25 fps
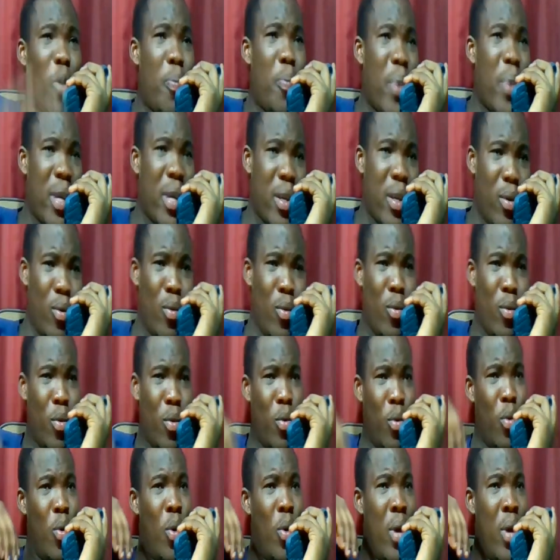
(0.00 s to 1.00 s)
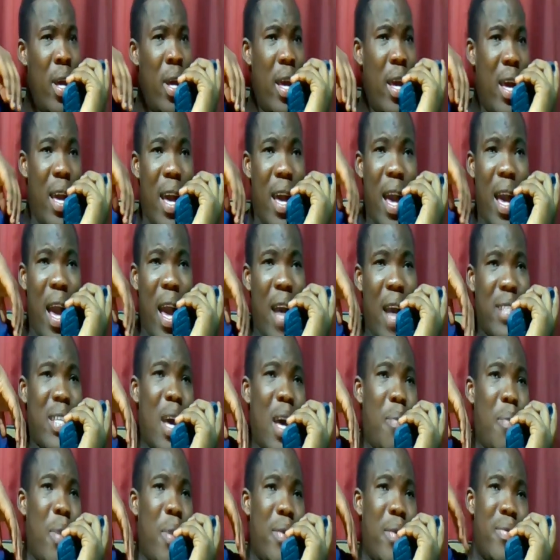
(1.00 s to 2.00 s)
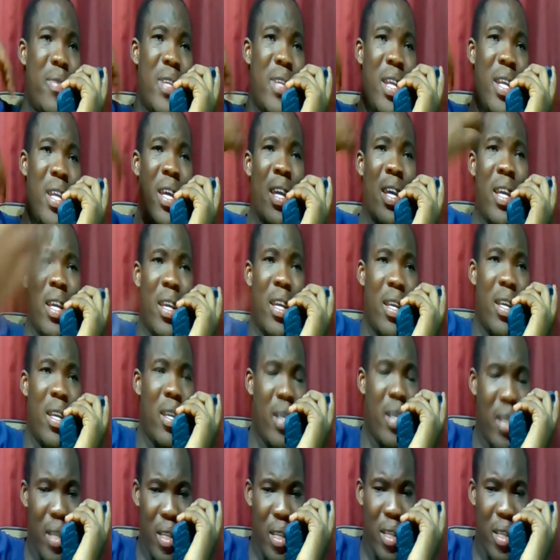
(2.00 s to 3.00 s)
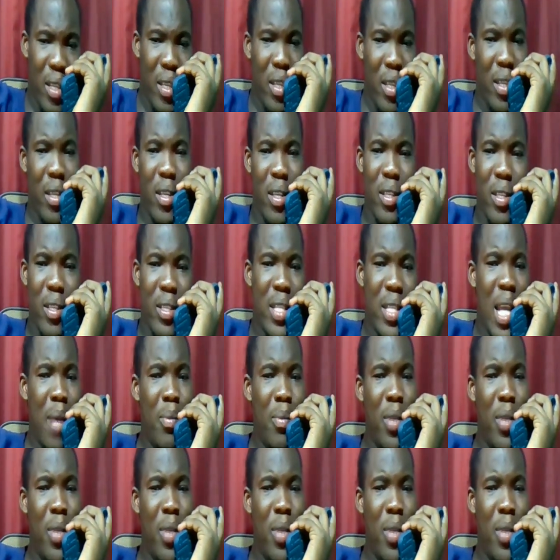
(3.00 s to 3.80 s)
Bas Brandon, Jifa Ativo, or see, and then Fumabemu.